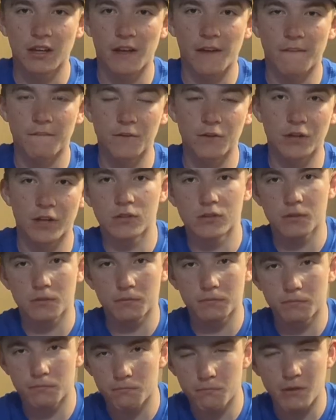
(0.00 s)
If you use a
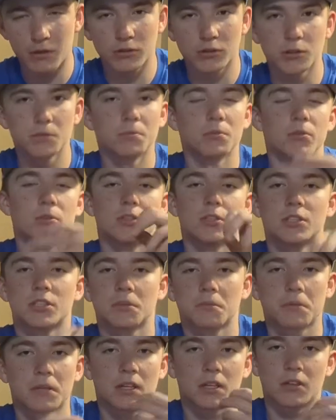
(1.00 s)
metal spoon or
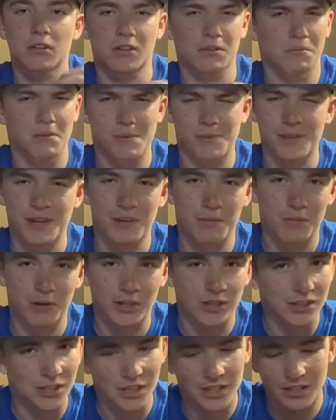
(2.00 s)
something, you can maybe get
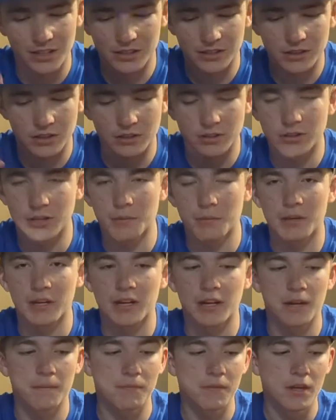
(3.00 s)
marks on it and start scraping
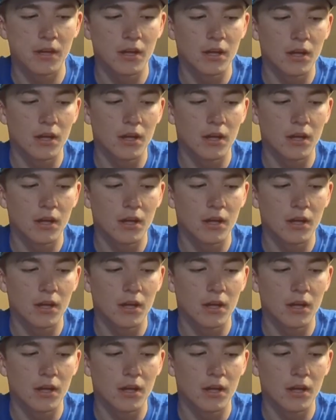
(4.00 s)
it up.